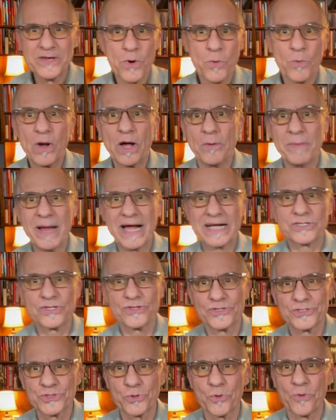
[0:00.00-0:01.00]
Well, back to
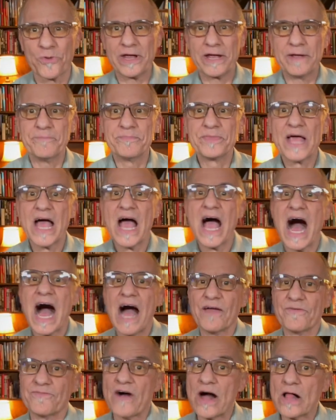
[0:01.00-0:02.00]
the story.
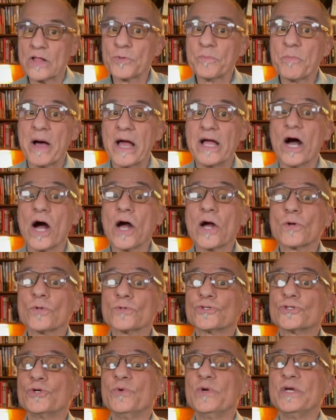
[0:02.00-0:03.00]
I followed my uncle
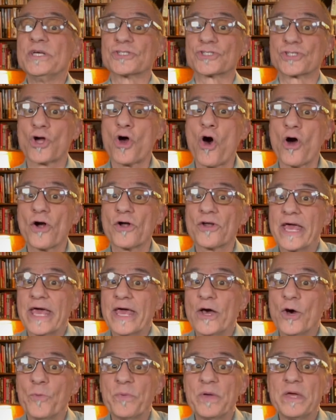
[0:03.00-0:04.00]
to his car to
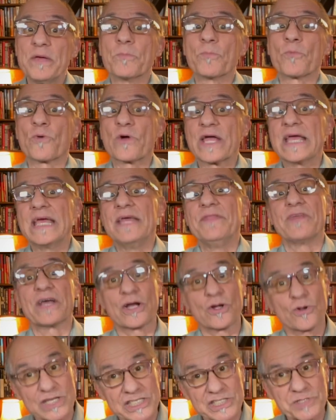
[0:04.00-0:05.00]
help him bring in the
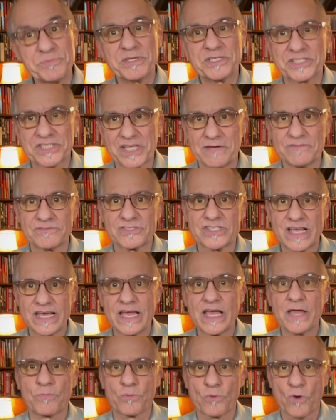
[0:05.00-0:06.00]
Christmas gifts they
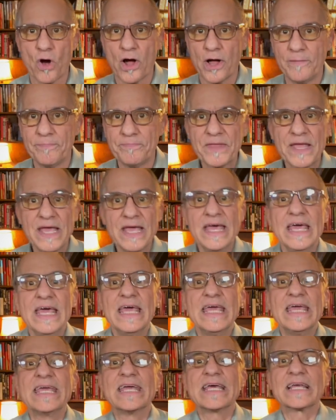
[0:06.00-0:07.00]
had brought.
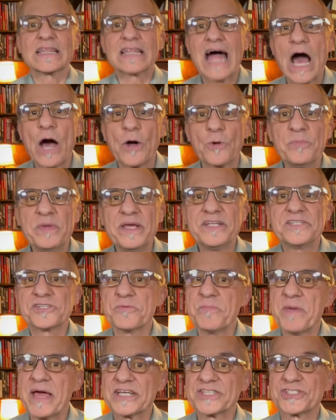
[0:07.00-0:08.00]
He allowed me to
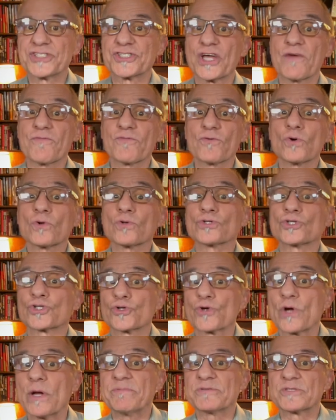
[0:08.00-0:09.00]
make several
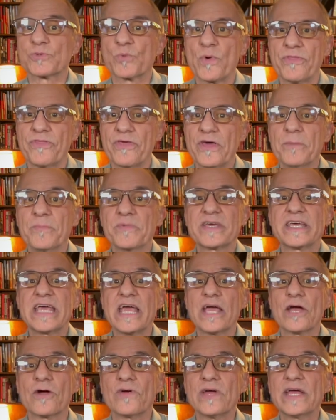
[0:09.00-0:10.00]
trips with him,
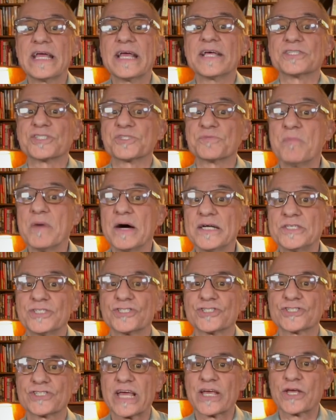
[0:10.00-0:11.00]
carrying as much
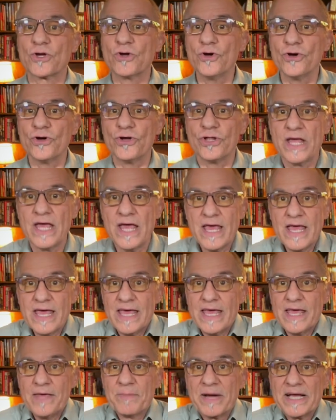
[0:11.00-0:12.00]
as I could
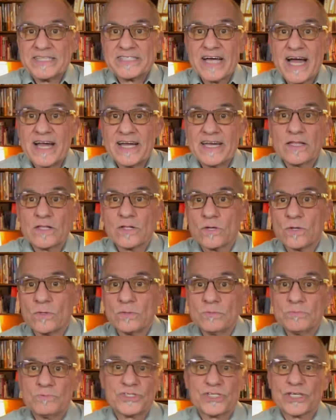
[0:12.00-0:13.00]
in my tiny
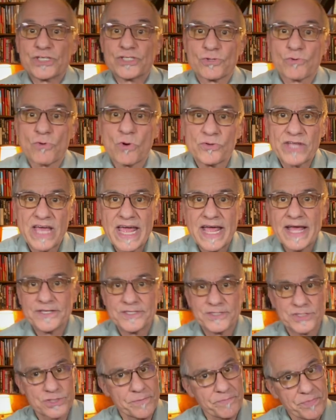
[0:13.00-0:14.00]
little six year old
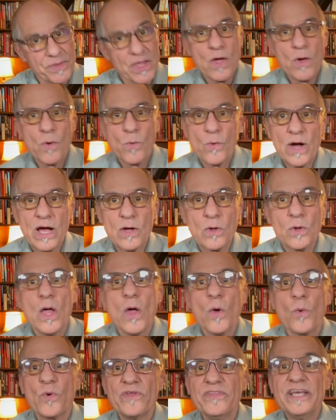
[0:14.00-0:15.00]
hands. Well,
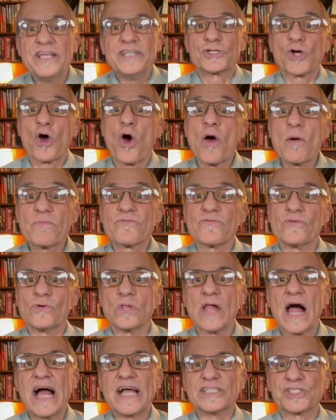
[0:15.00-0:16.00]
with each
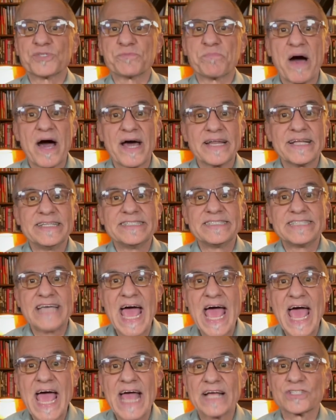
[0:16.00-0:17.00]
armful, I spotted
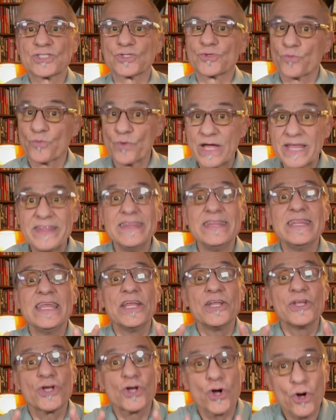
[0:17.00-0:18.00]
tags written
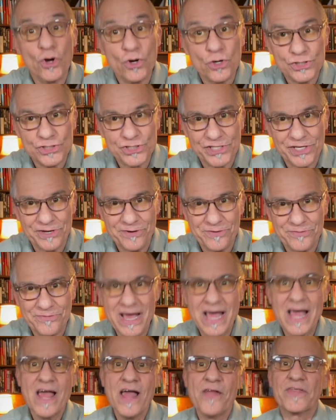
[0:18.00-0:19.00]
in
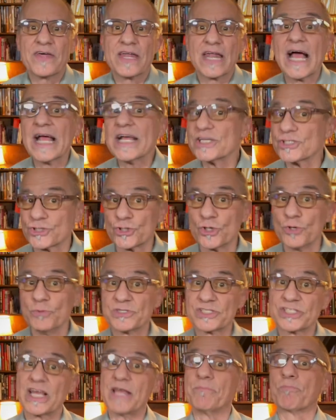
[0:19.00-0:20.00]
cursive that I assumed
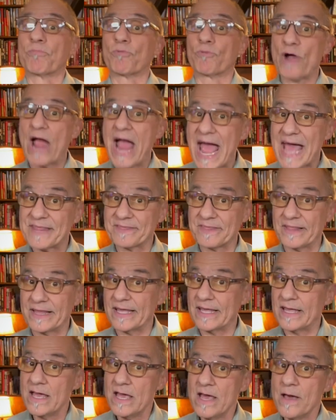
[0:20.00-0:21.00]
said
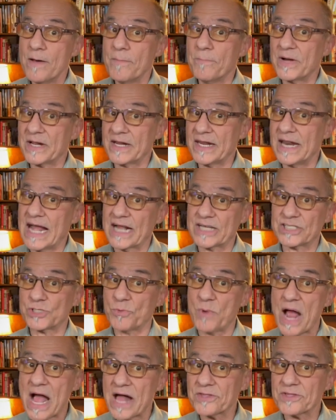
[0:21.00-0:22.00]
Bradley, but in
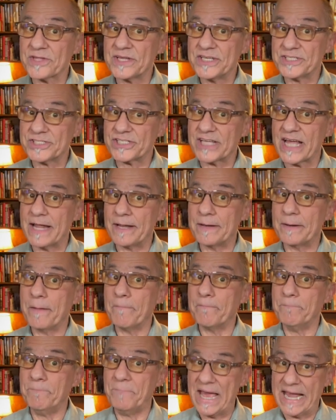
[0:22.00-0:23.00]
actuality said
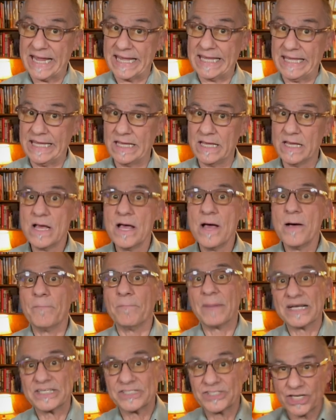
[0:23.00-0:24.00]
Becky.
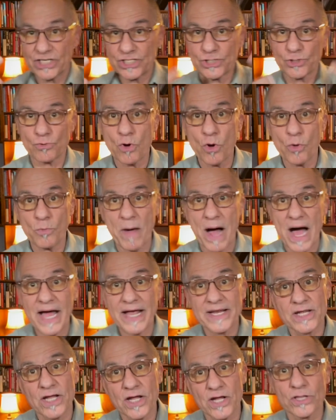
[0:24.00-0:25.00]
My six year old
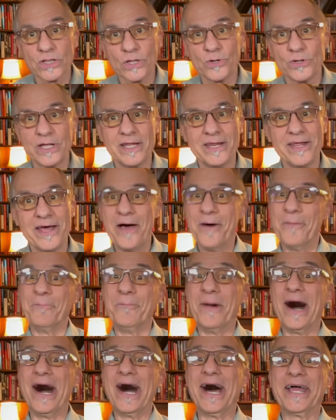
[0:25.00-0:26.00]
mind concluded
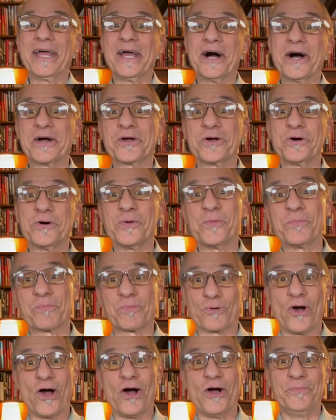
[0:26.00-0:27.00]
my uncle
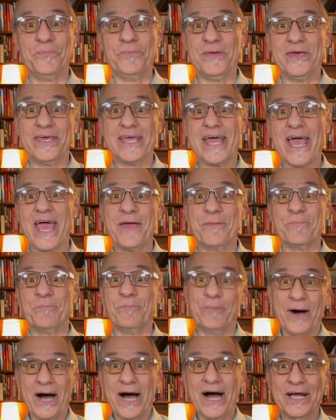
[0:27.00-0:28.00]
brought me a
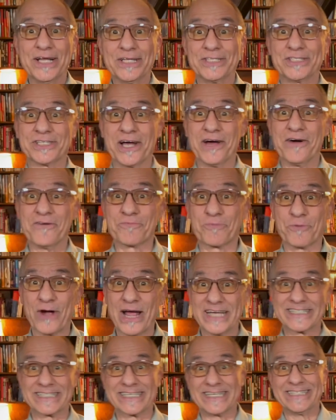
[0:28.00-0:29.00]
bunch of
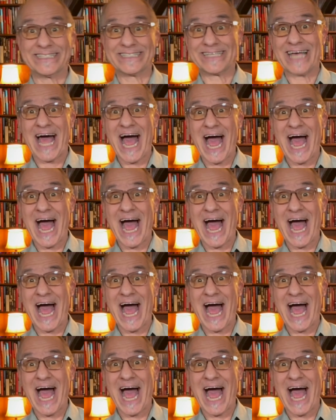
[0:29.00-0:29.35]
presents.